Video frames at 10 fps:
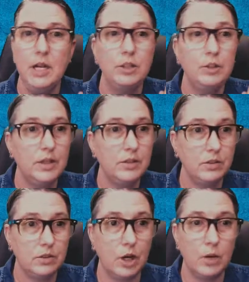you can
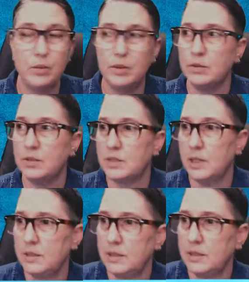start with those
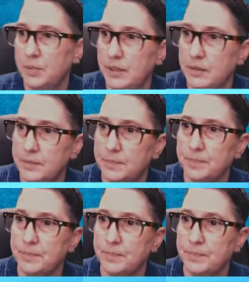design templates.